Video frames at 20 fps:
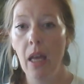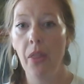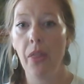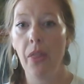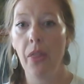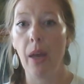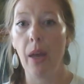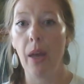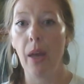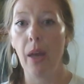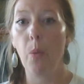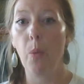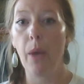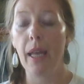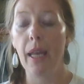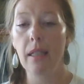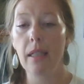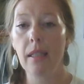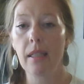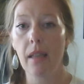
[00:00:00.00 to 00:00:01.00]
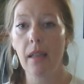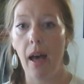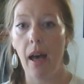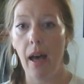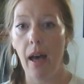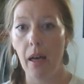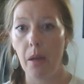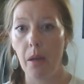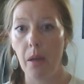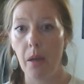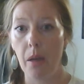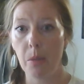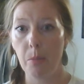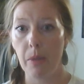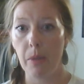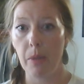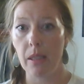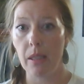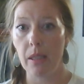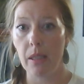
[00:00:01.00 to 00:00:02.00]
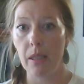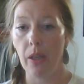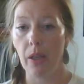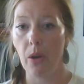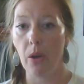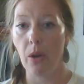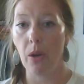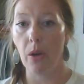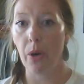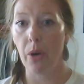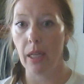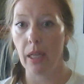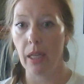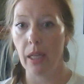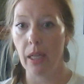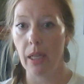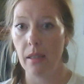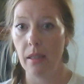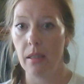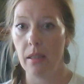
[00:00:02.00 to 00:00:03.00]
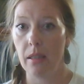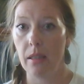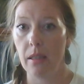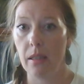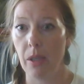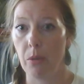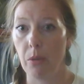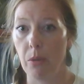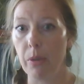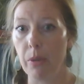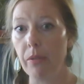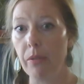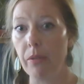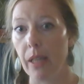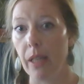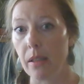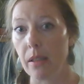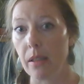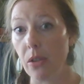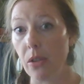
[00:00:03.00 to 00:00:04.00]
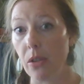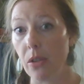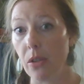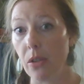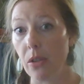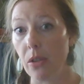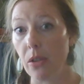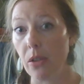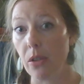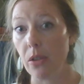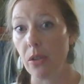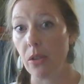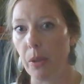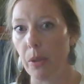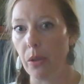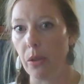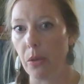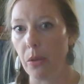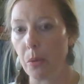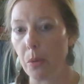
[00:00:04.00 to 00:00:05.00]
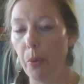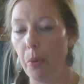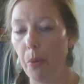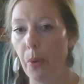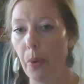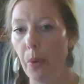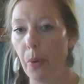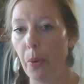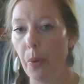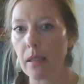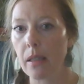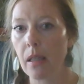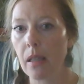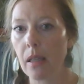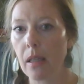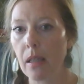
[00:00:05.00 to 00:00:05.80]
that wakes up specific organ systems and reflex associated with those points.